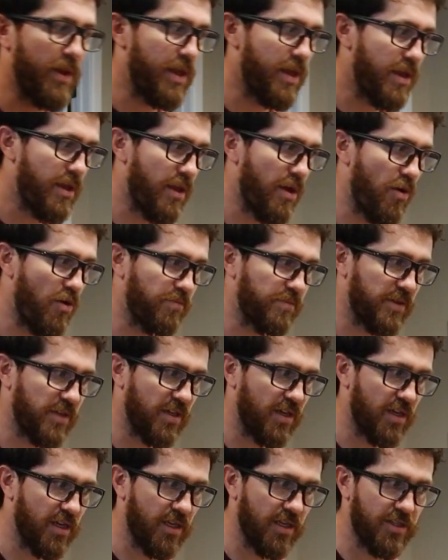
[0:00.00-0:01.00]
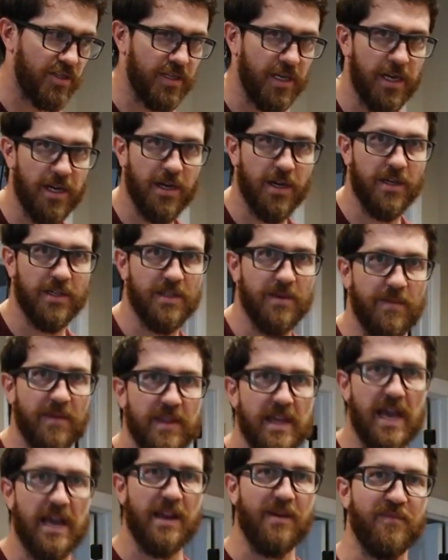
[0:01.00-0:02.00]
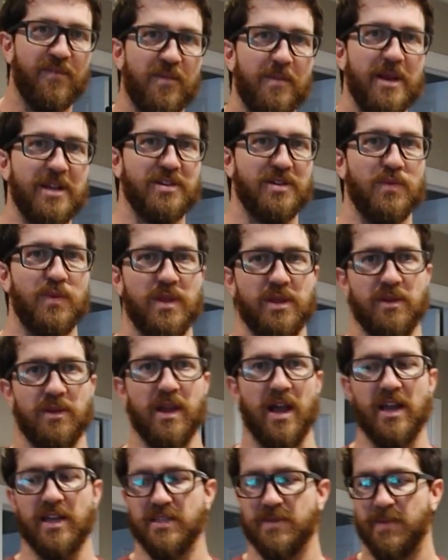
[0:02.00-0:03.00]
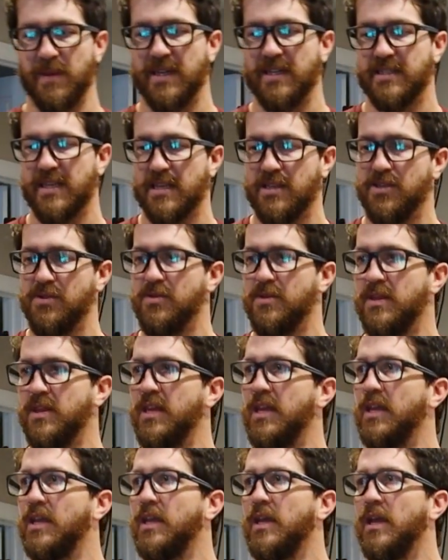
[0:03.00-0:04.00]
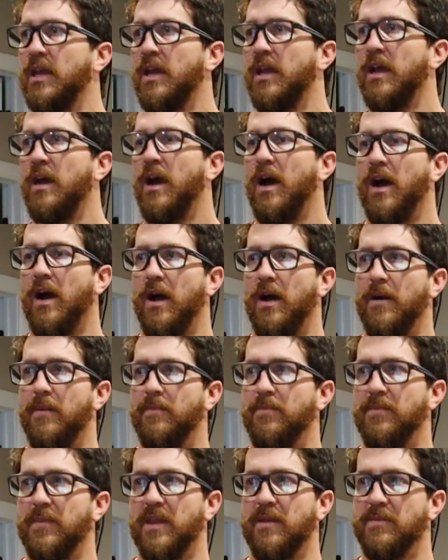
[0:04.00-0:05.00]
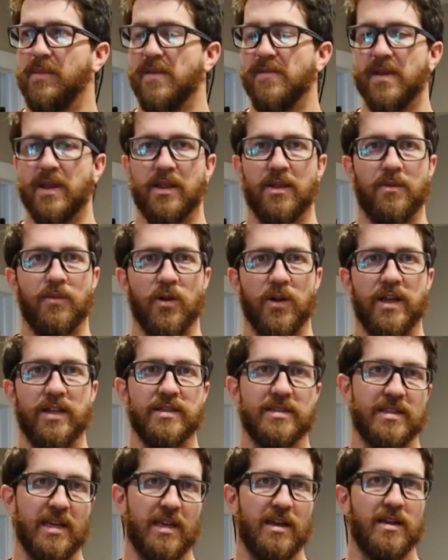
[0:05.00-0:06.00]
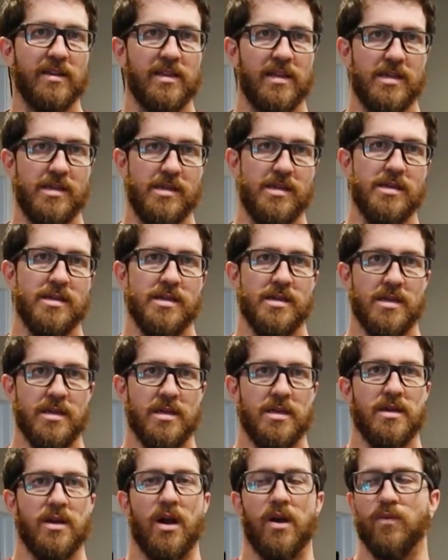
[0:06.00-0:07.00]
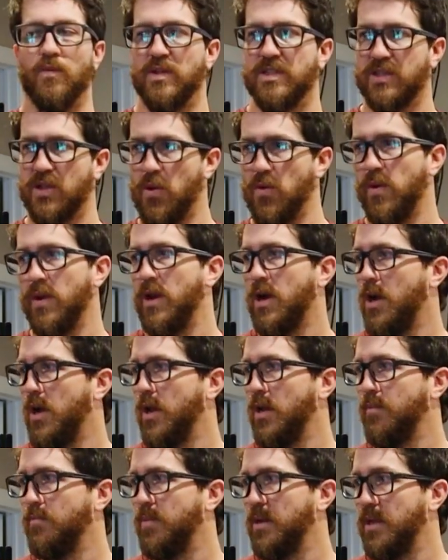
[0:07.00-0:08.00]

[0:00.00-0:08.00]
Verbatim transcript: we hope to share some of that information with you guys because I do think um, him giving a little more insight on the on what's going on.